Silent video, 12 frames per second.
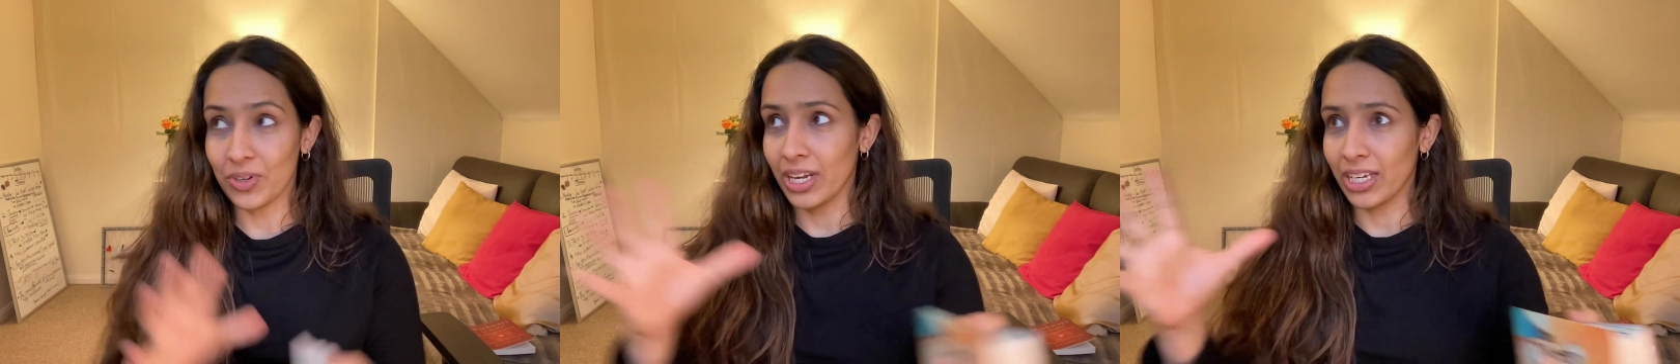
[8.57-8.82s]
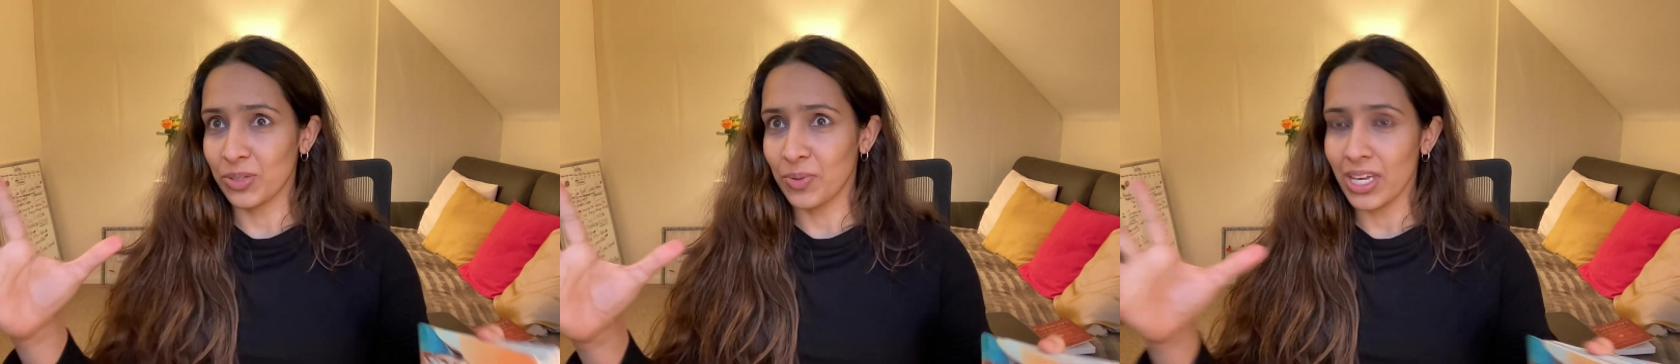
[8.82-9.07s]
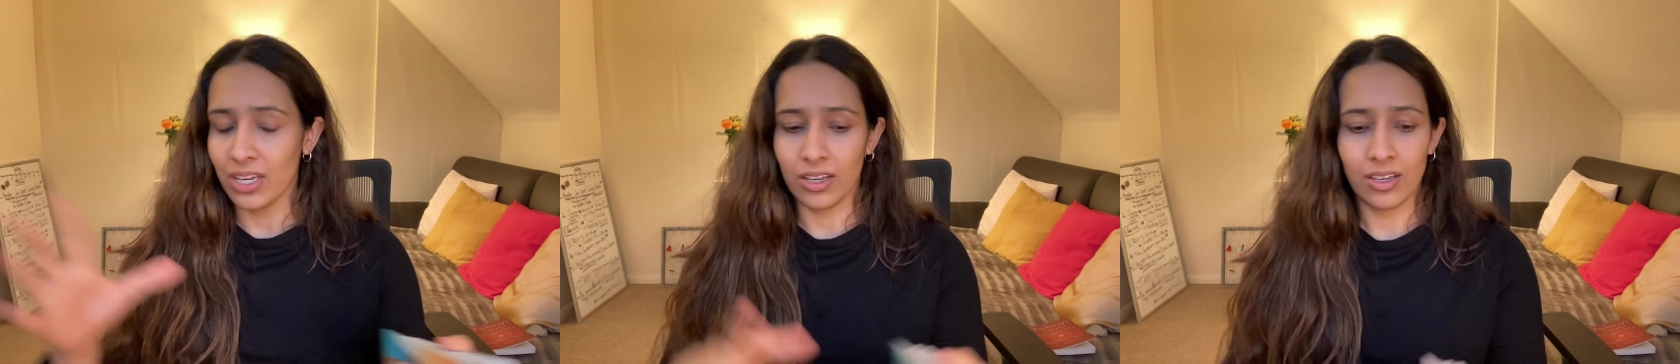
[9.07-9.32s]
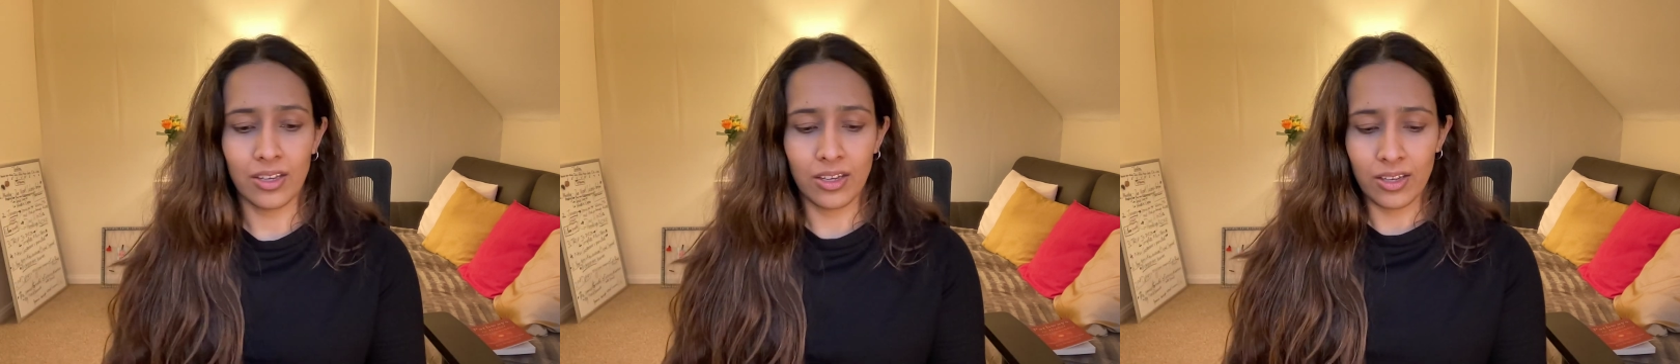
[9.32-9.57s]
next week.
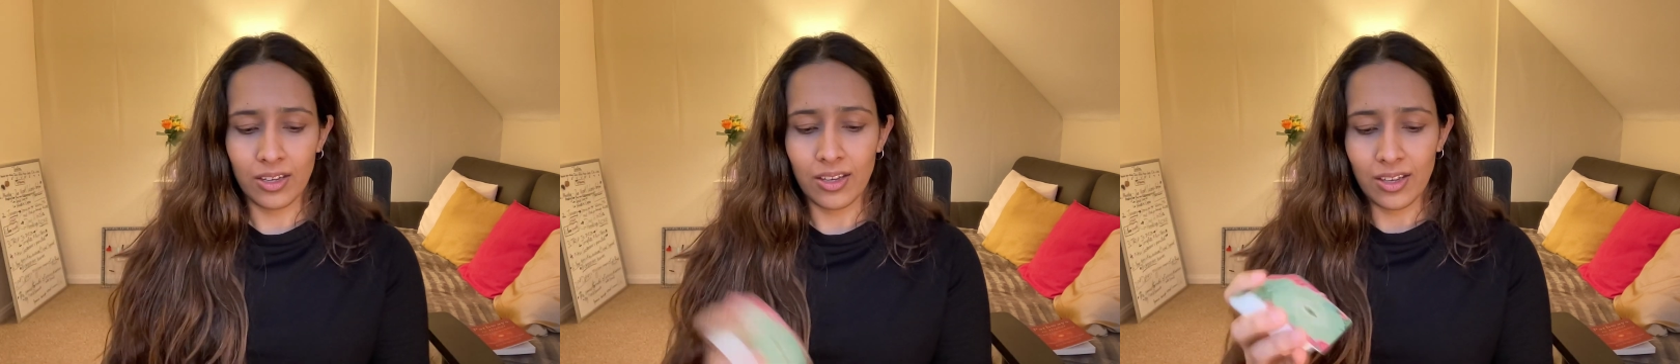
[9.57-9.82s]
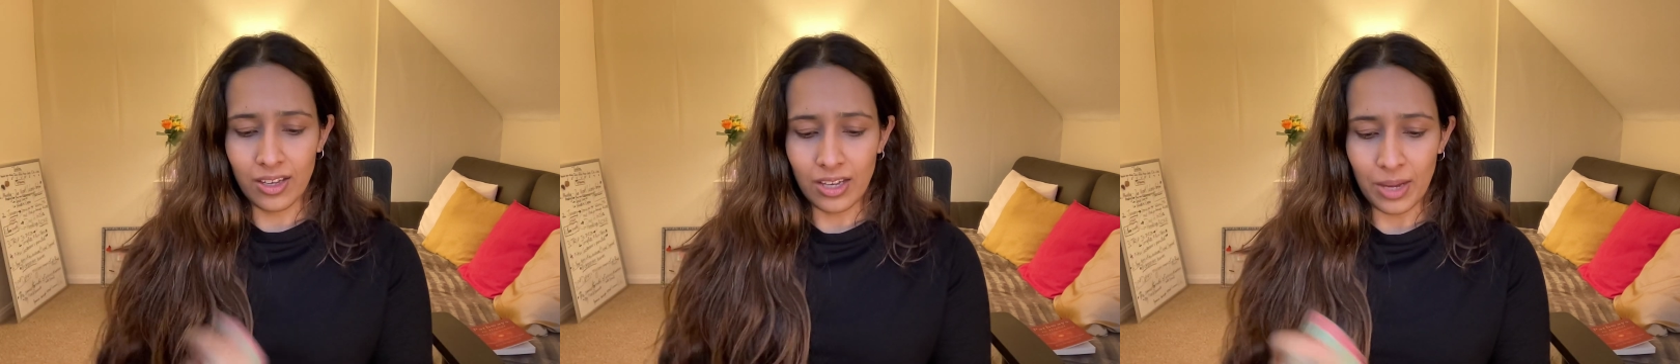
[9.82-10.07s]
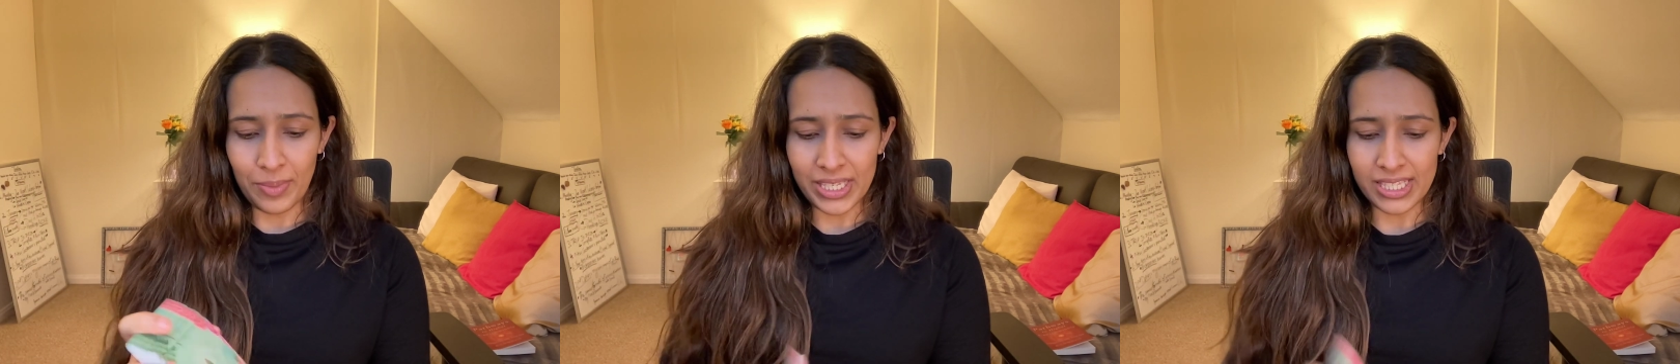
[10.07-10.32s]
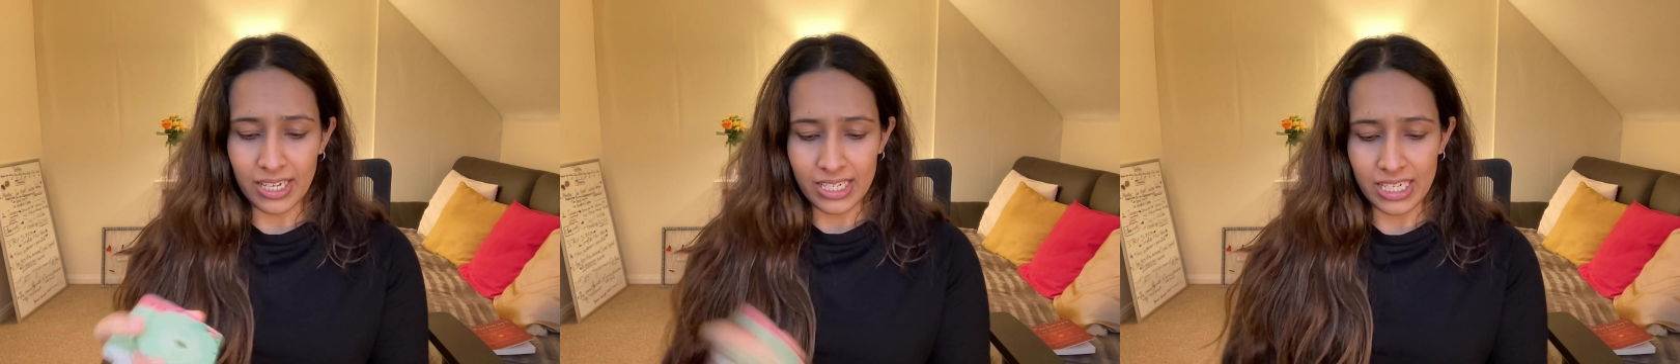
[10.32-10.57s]
I'm
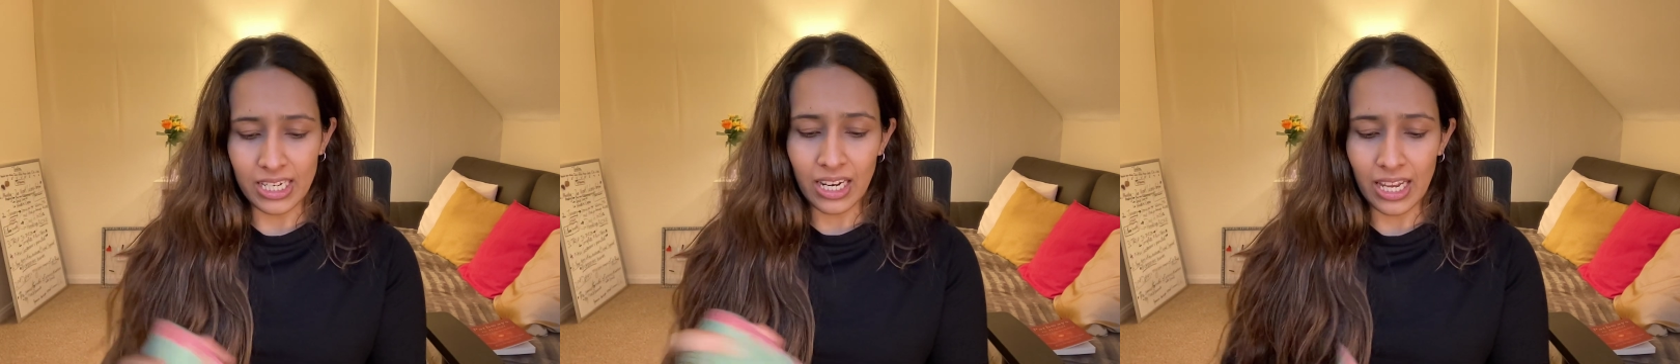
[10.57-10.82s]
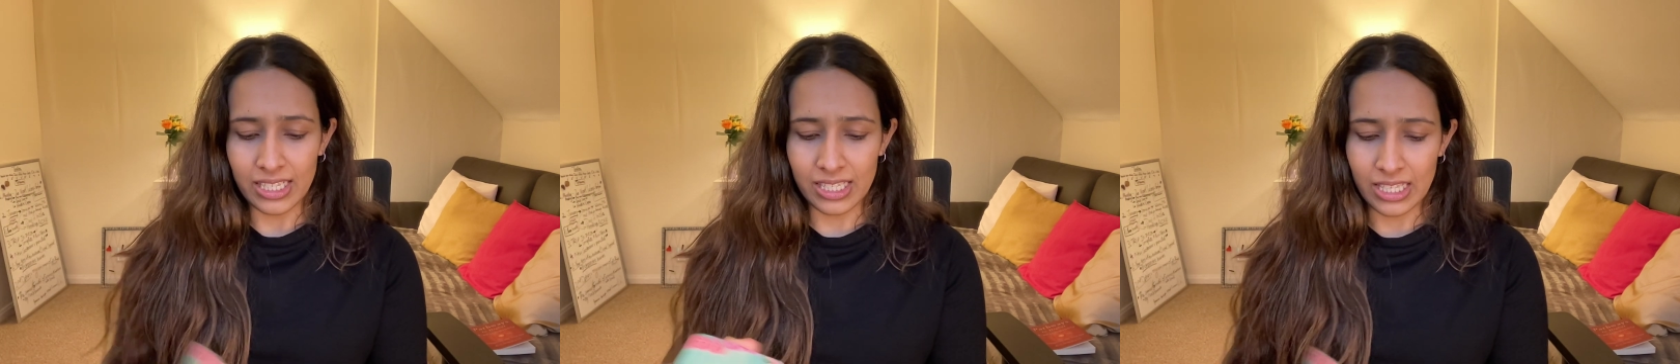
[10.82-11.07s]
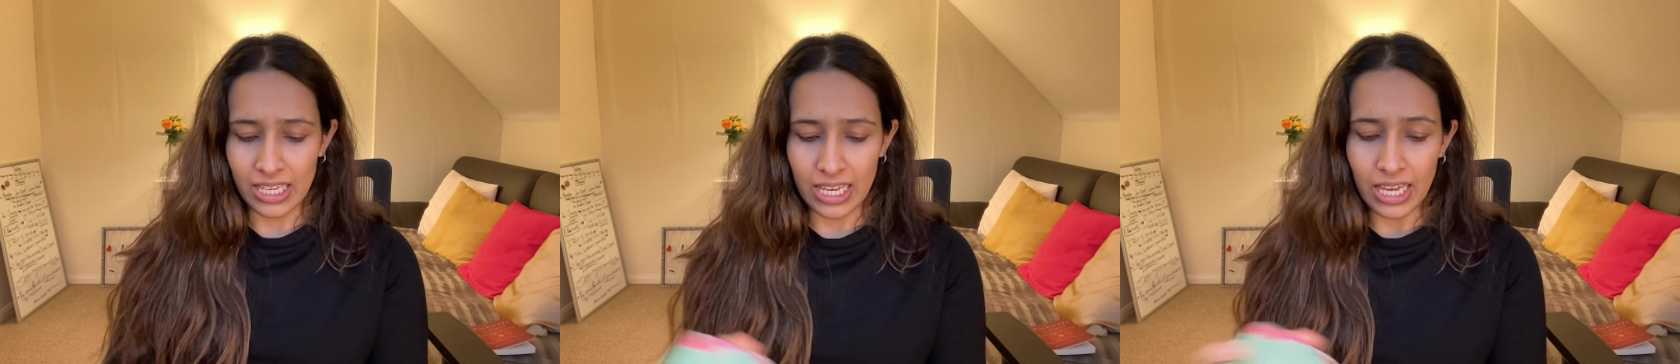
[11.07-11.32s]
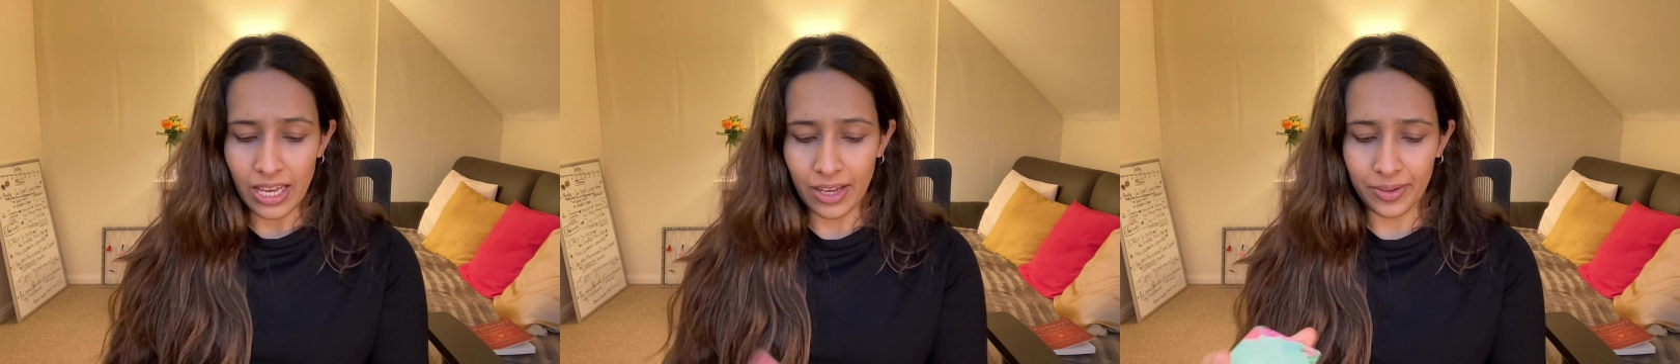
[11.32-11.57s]
excited. Let's see.